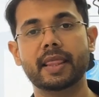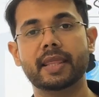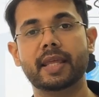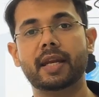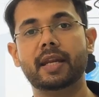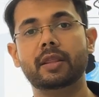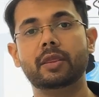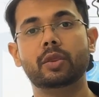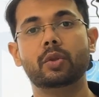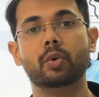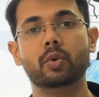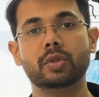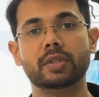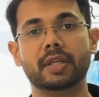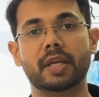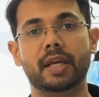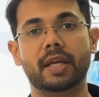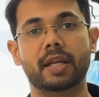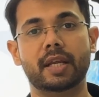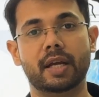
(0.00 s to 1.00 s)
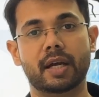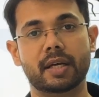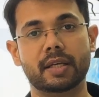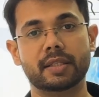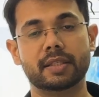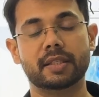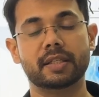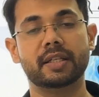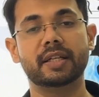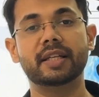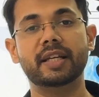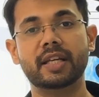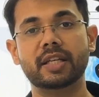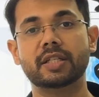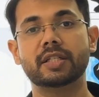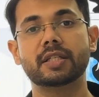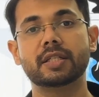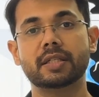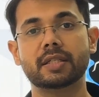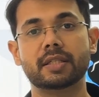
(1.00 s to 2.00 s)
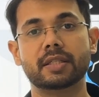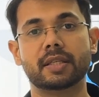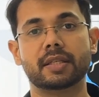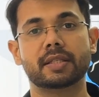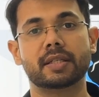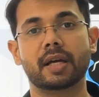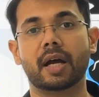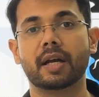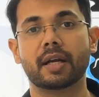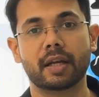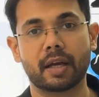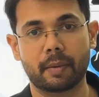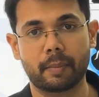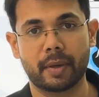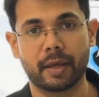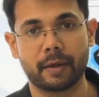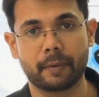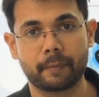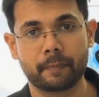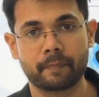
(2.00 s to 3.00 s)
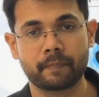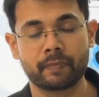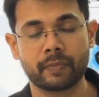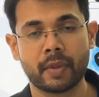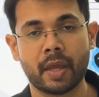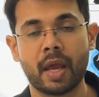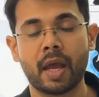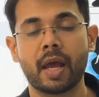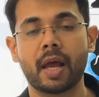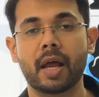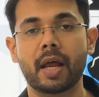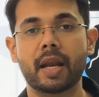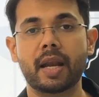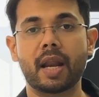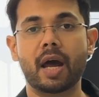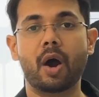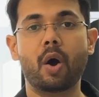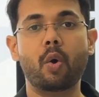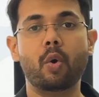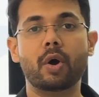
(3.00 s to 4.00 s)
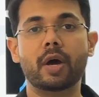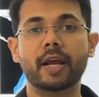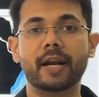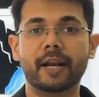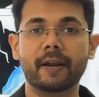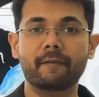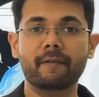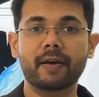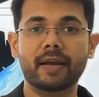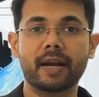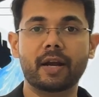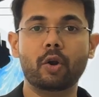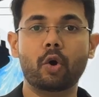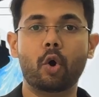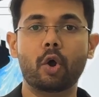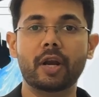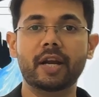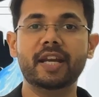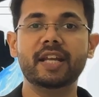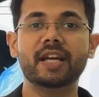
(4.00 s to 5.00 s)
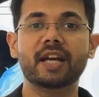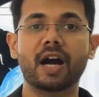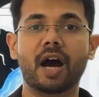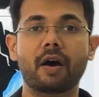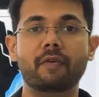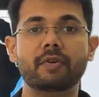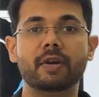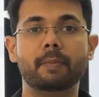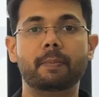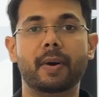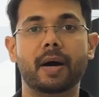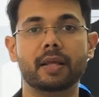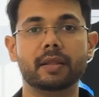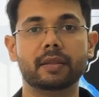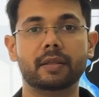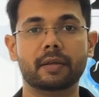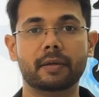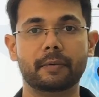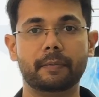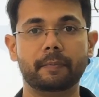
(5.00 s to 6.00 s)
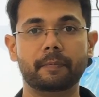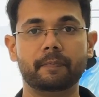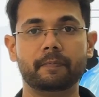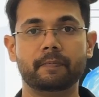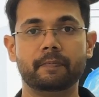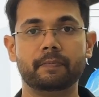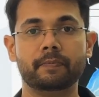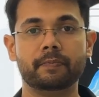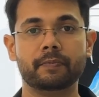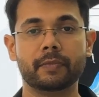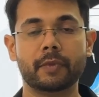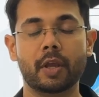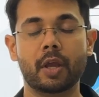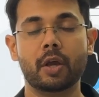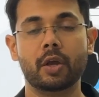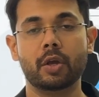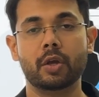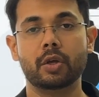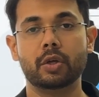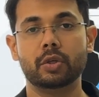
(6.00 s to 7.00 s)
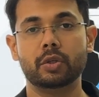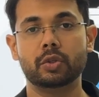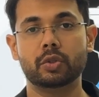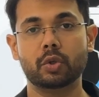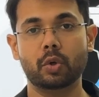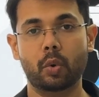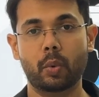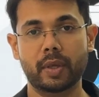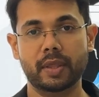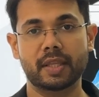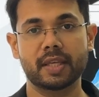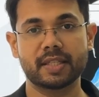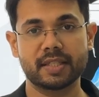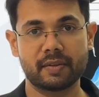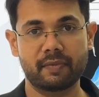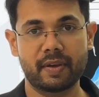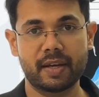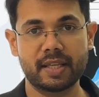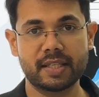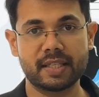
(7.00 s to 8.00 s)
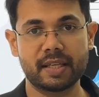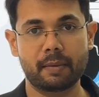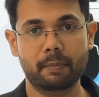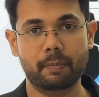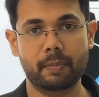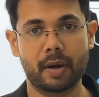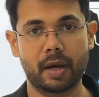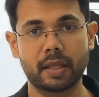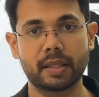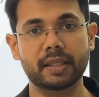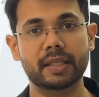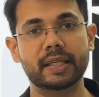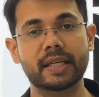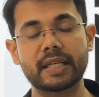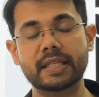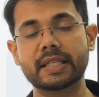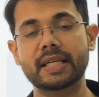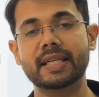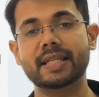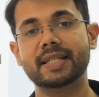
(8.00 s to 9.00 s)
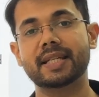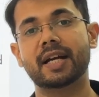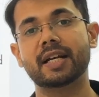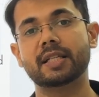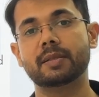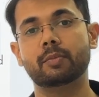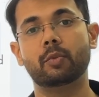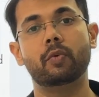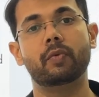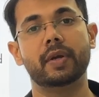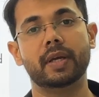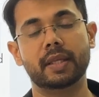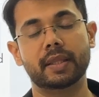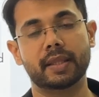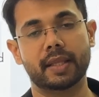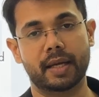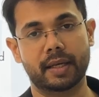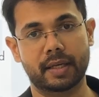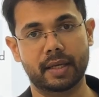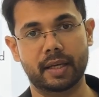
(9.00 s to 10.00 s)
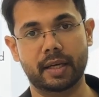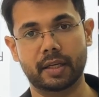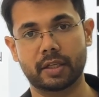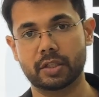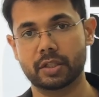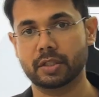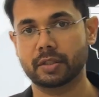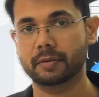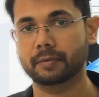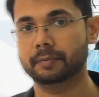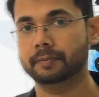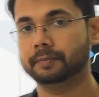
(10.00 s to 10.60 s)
then in those areas glaciers start coming. Now river had already carved a path. So in this very same path, glacier starts moving in that direction.